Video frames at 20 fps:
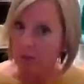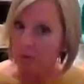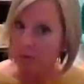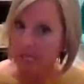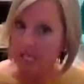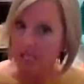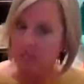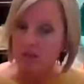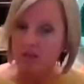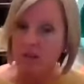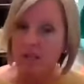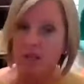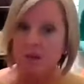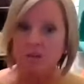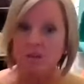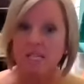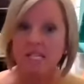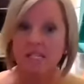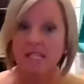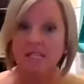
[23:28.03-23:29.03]
because you get a
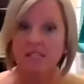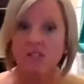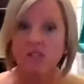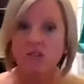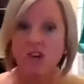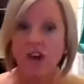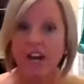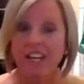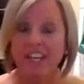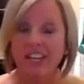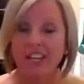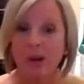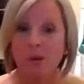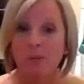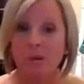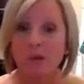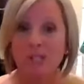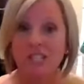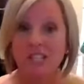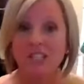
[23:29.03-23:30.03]
receipt and tracking
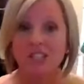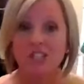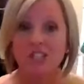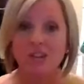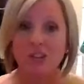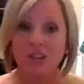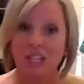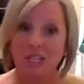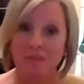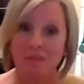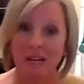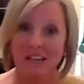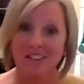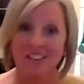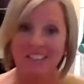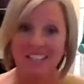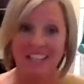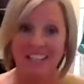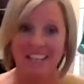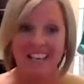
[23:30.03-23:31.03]
number sent to your email,